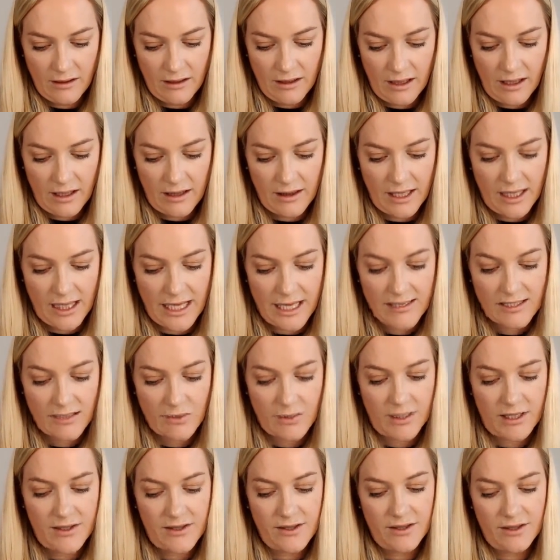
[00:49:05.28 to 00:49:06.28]
And the last
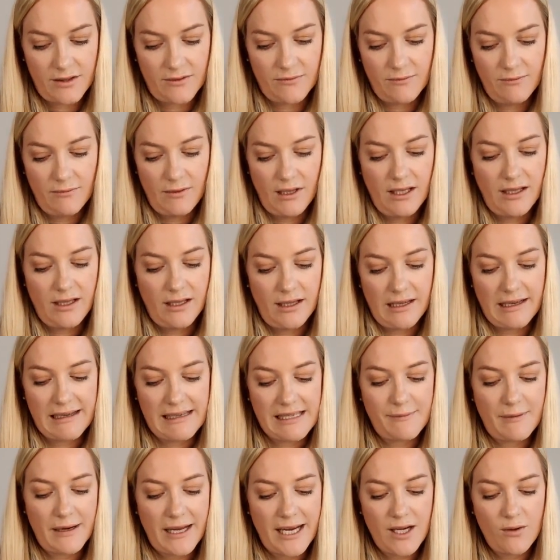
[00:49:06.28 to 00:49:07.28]
question,
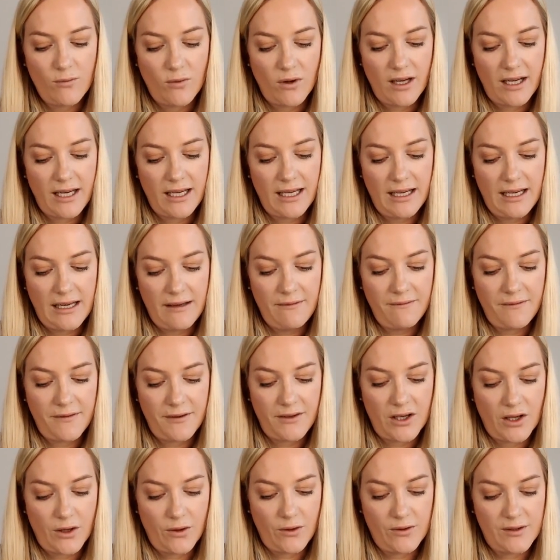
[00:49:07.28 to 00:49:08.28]
explain why lymph
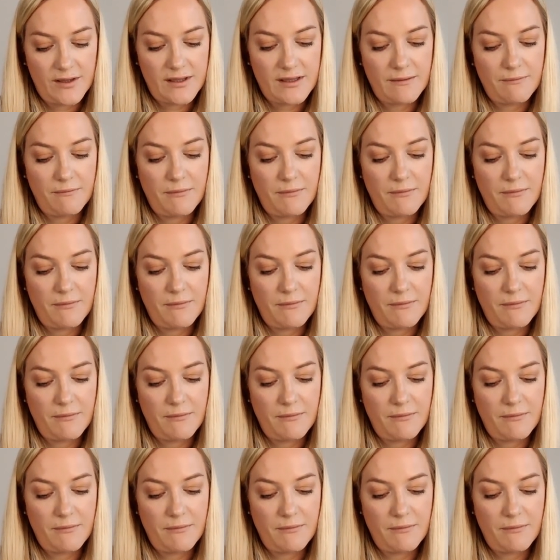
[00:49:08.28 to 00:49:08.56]
nodes